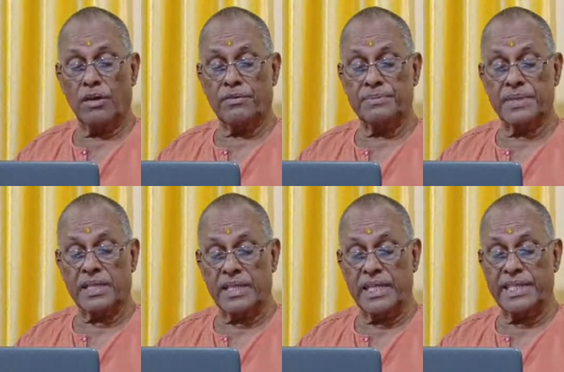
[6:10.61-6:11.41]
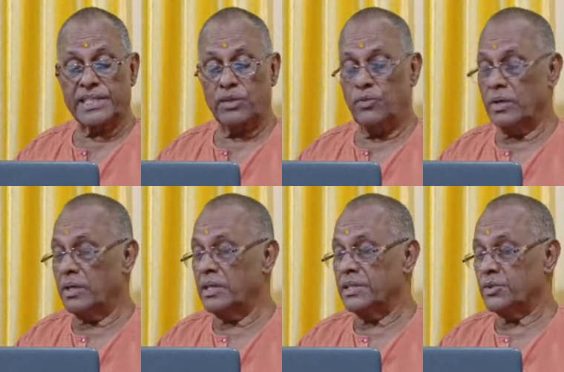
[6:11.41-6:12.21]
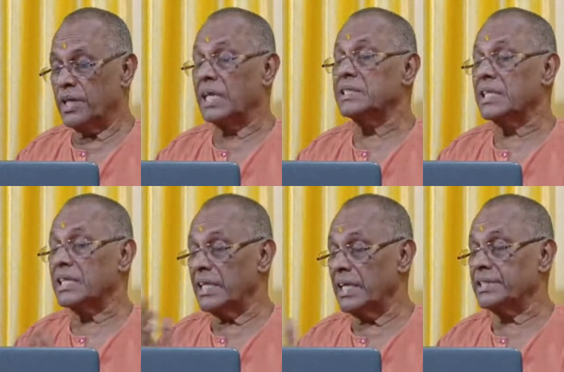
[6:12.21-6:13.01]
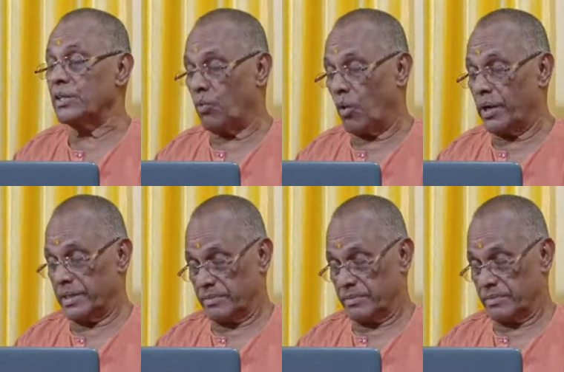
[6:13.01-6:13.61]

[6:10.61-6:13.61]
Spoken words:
from the created world to the uncreated void.